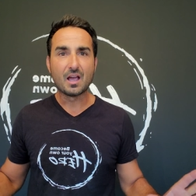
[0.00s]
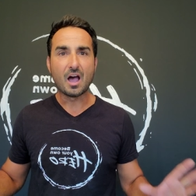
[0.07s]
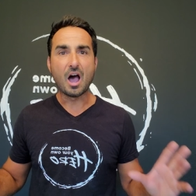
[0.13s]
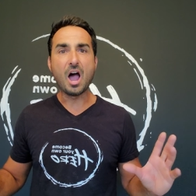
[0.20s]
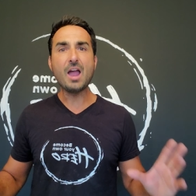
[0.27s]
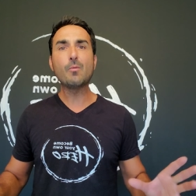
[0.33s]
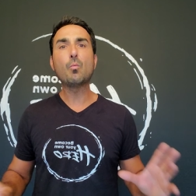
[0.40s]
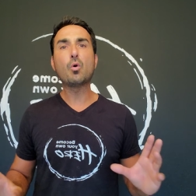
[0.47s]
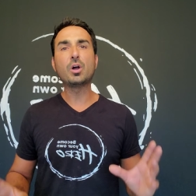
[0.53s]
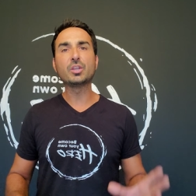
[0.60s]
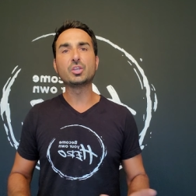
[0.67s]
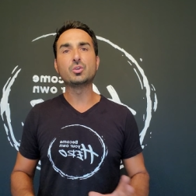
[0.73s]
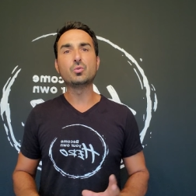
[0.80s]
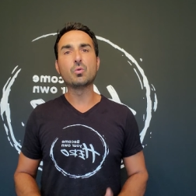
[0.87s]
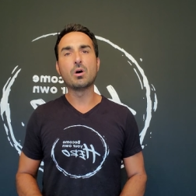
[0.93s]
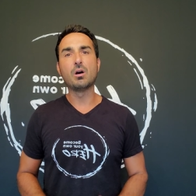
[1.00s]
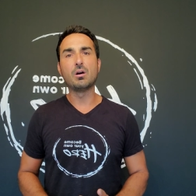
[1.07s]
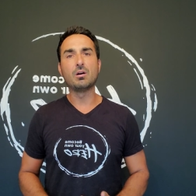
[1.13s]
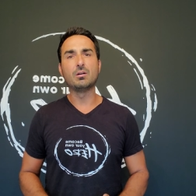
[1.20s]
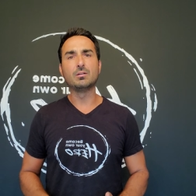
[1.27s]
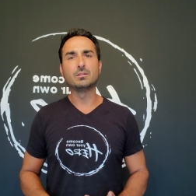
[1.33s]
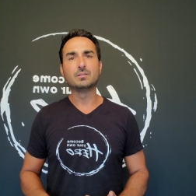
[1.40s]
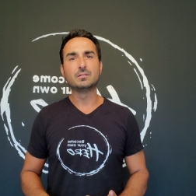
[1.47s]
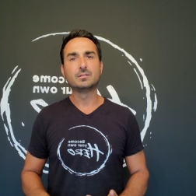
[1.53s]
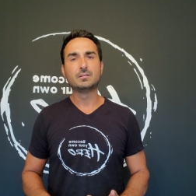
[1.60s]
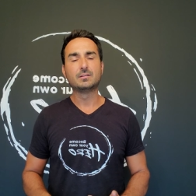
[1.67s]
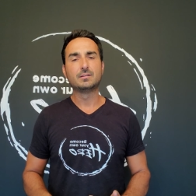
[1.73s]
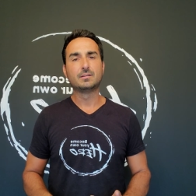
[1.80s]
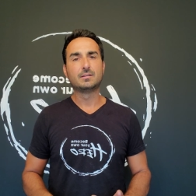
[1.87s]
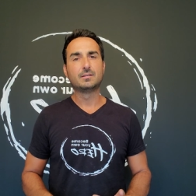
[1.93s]
I want you all,
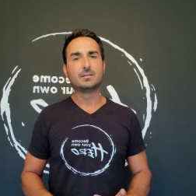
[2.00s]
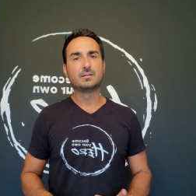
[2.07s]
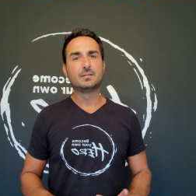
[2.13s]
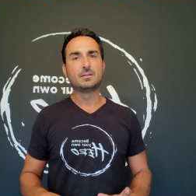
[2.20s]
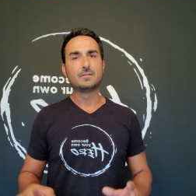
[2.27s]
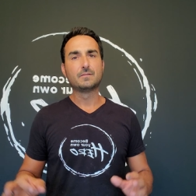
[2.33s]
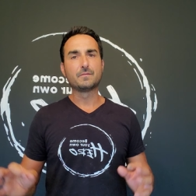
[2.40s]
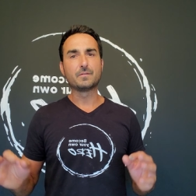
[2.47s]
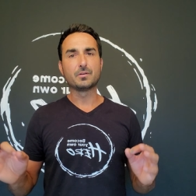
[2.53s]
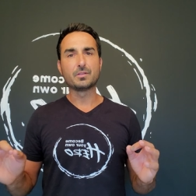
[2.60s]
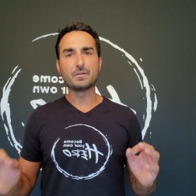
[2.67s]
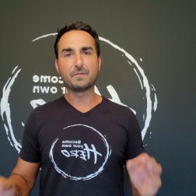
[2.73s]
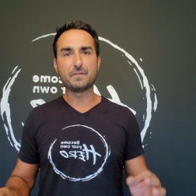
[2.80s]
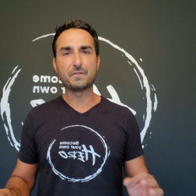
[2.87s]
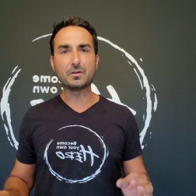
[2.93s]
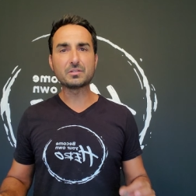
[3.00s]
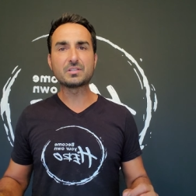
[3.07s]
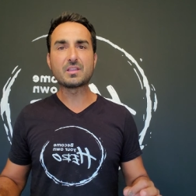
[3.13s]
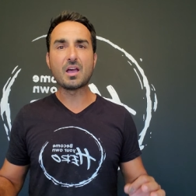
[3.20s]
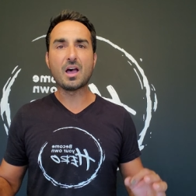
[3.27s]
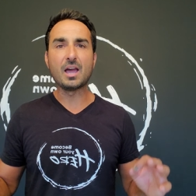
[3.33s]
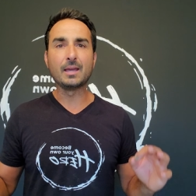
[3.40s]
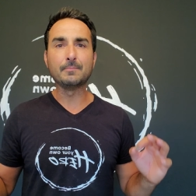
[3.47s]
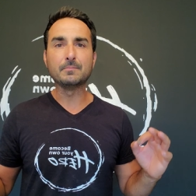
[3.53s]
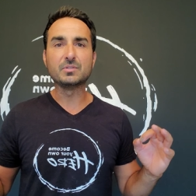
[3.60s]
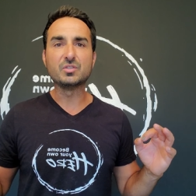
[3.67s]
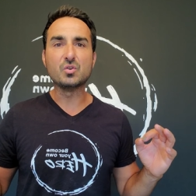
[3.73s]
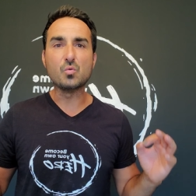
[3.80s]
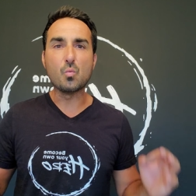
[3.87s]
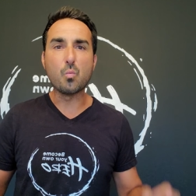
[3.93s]
for the first time,
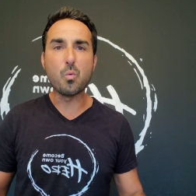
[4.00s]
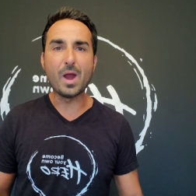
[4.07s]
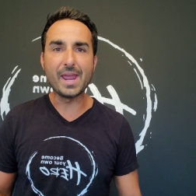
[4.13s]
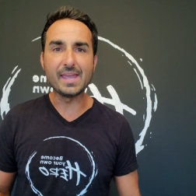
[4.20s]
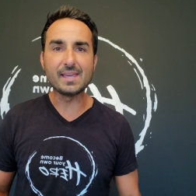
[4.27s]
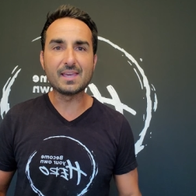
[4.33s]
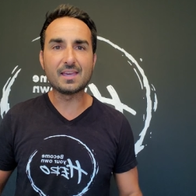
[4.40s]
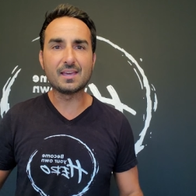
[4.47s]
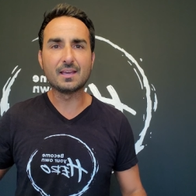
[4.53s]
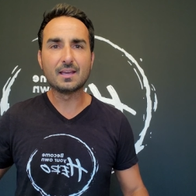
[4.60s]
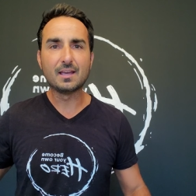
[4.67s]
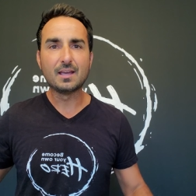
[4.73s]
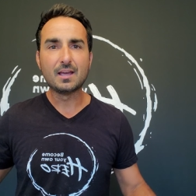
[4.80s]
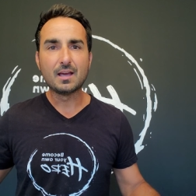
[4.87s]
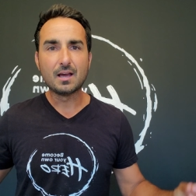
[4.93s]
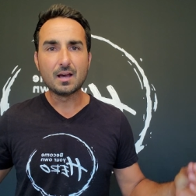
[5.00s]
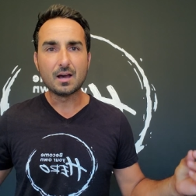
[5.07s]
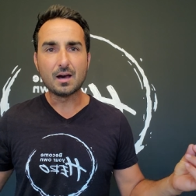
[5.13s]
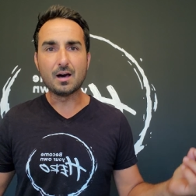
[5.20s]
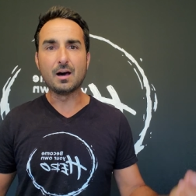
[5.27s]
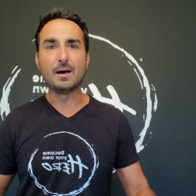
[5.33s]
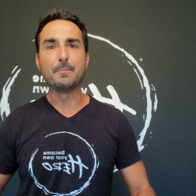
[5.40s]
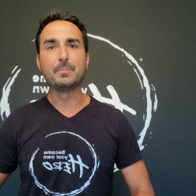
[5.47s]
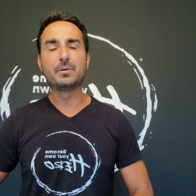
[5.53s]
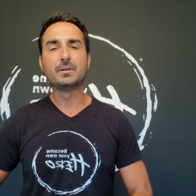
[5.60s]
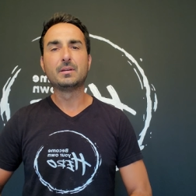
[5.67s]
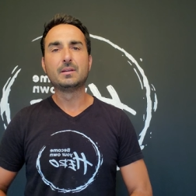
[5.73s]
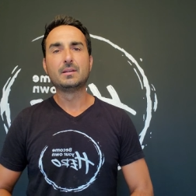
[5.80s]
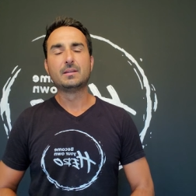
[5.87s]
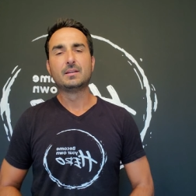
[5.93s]
to wake up.
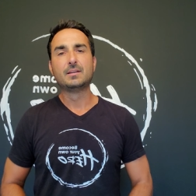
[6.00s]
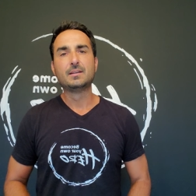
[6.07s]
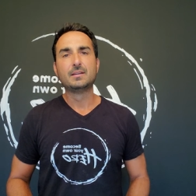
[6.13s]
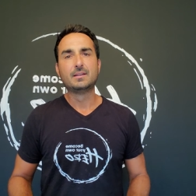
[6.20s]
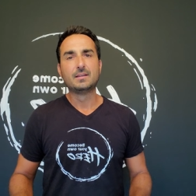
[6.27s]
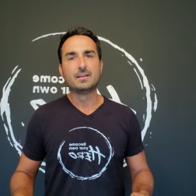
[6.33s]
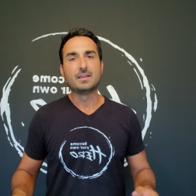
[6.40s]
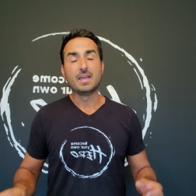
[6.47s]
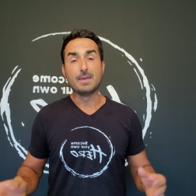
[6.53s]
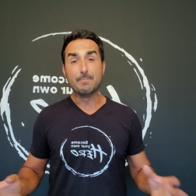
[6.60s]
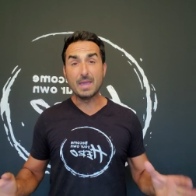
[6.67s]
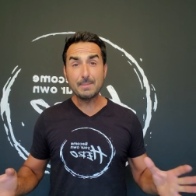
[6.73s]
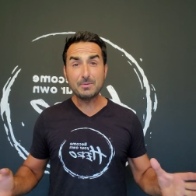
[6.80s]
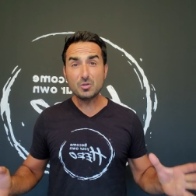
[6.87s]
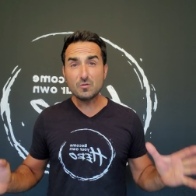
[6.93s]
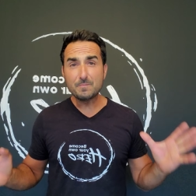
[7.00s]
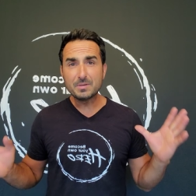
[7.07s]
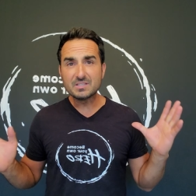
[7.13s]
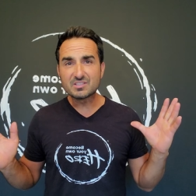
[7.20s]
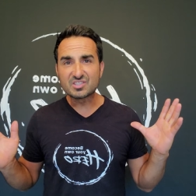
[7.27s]
And maybe you've been